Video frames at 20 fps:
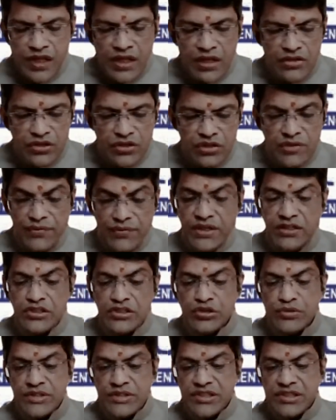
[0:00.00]
So the first
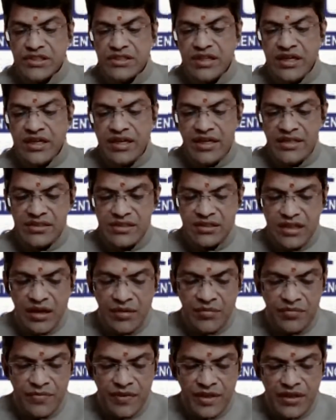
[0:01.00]
question that has
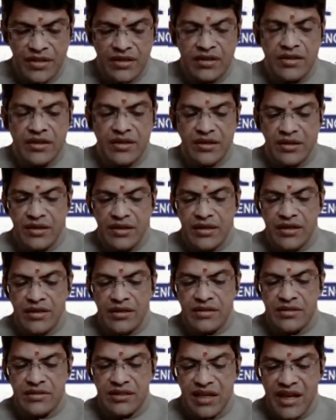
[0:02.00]
come,
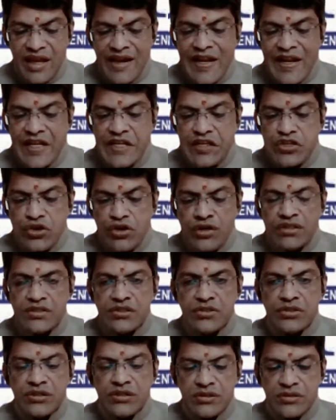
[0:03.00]
sliding
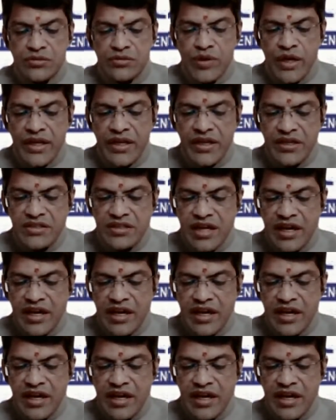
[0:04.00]
choice, why is